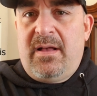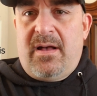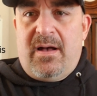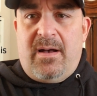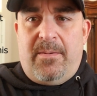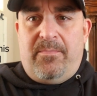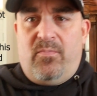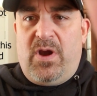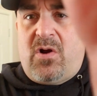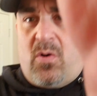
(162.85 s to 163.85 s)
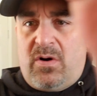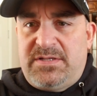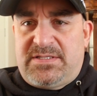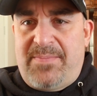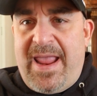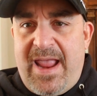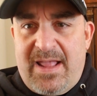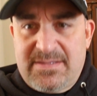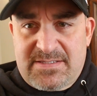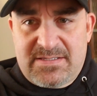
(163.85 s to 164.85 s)
record some
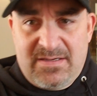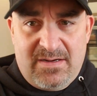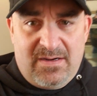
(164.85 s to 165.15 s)
hands